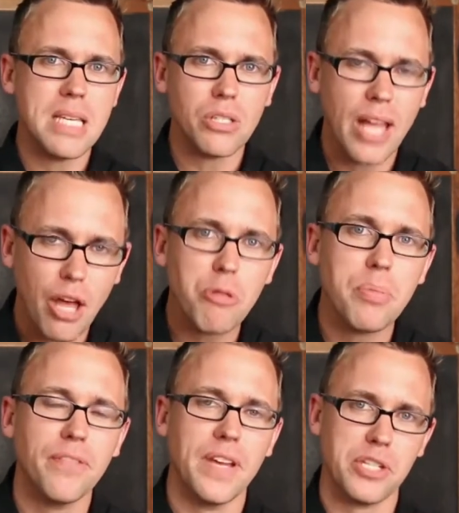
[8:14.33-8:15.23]
mental
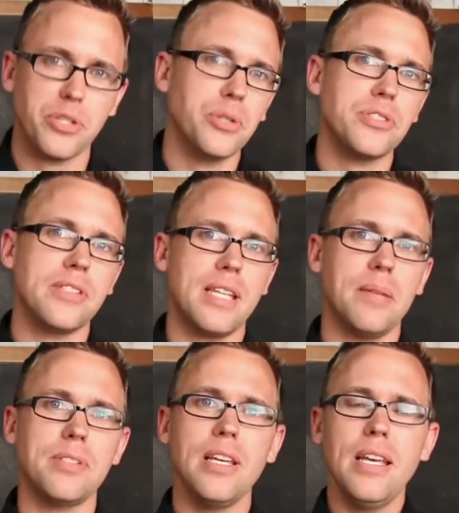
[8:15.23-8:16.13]
health professionals, his
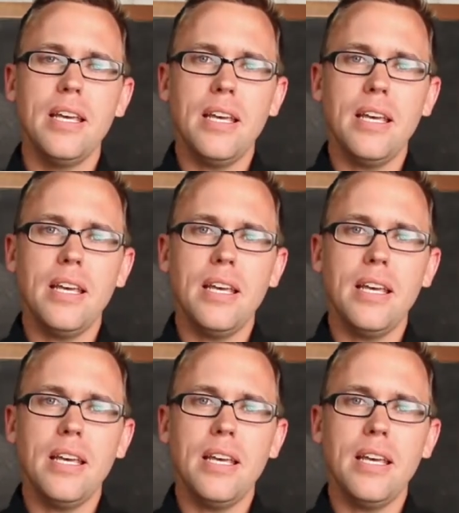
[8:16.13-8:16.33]
name's